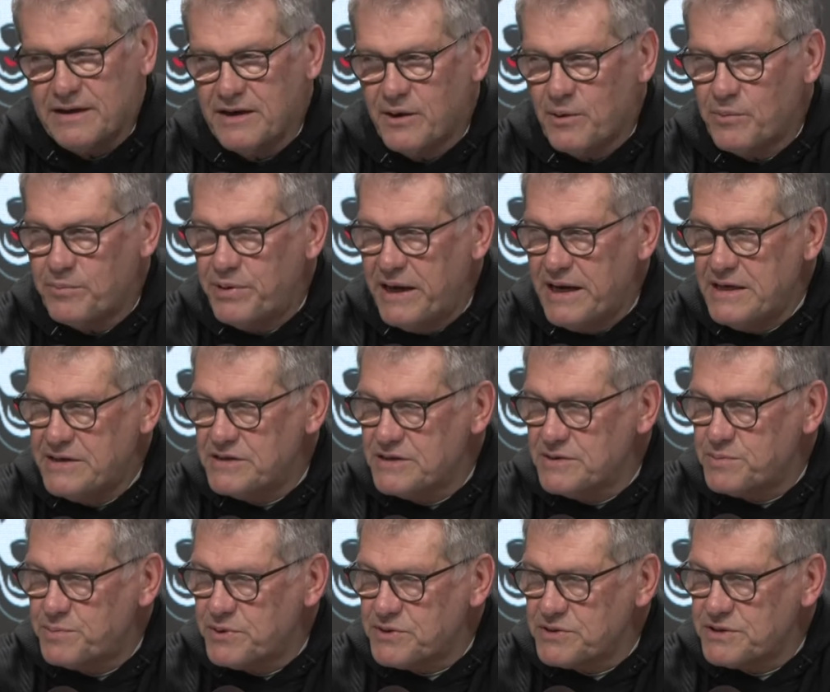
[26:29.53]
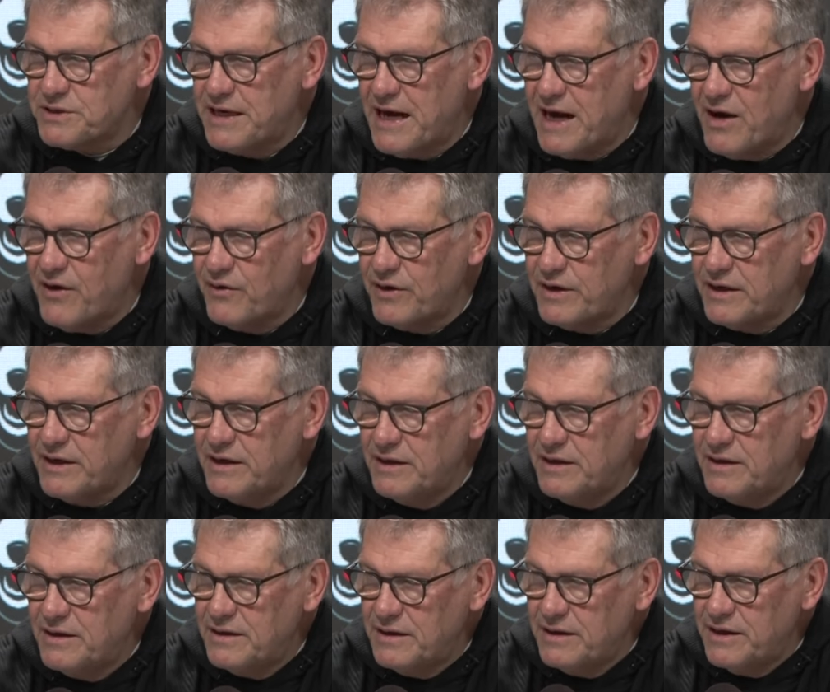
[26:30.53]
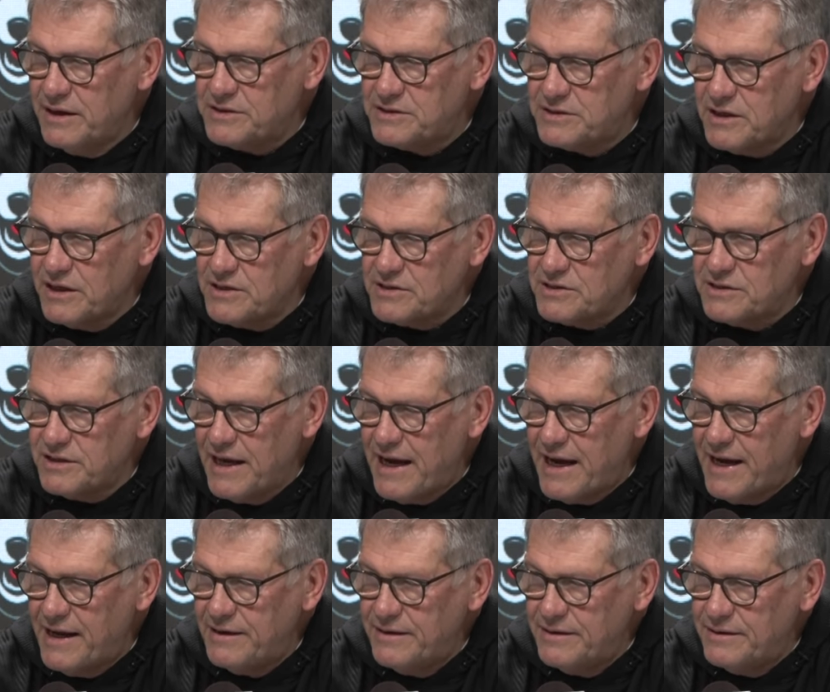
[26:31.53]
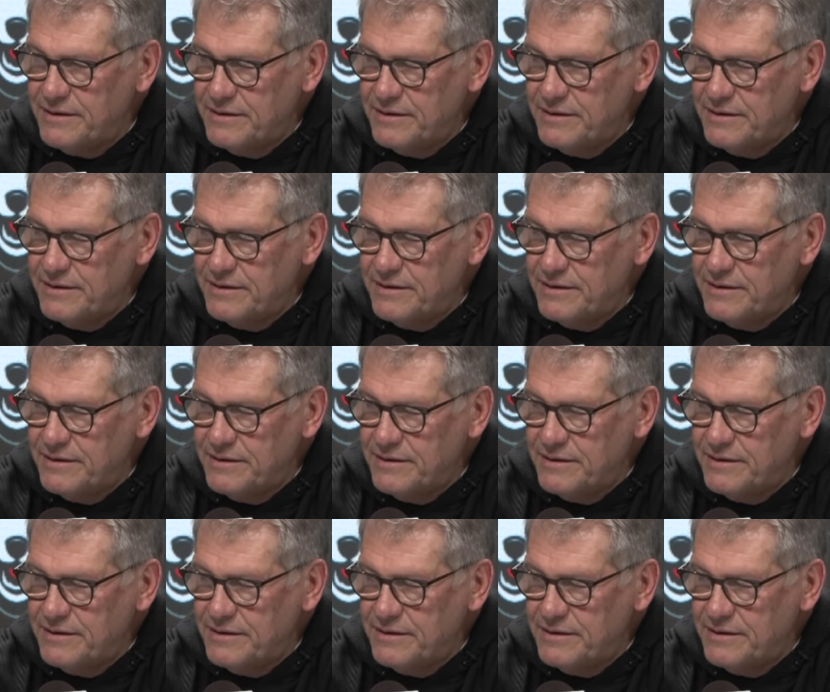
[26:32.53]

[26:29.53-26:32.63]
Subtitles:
You know, Paige's personality is such that